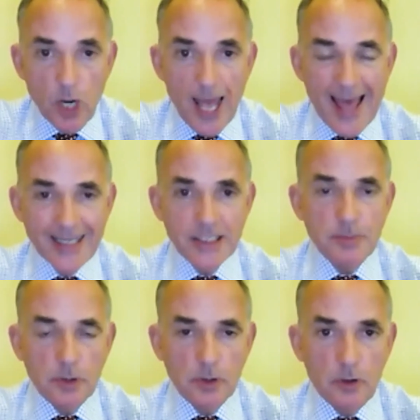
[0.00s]

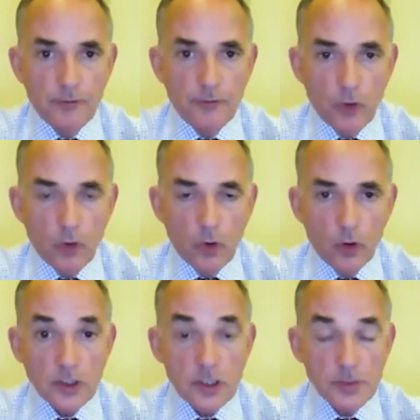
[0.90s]
eligible
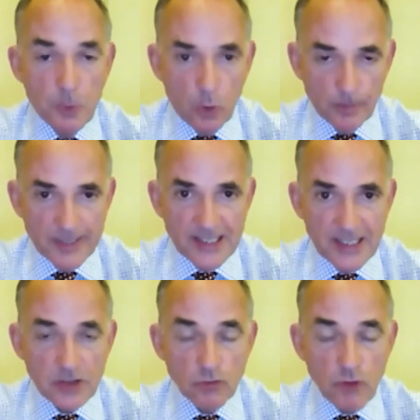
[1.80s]
for small
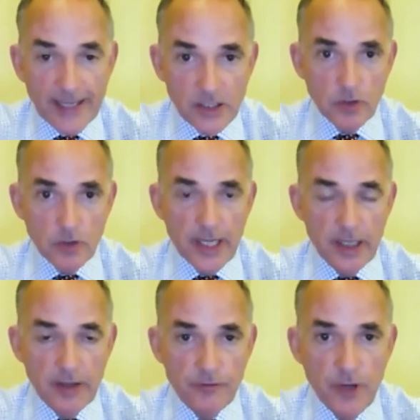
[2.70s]
business rates
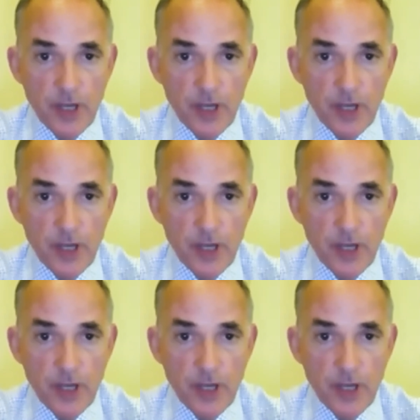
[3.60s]
relief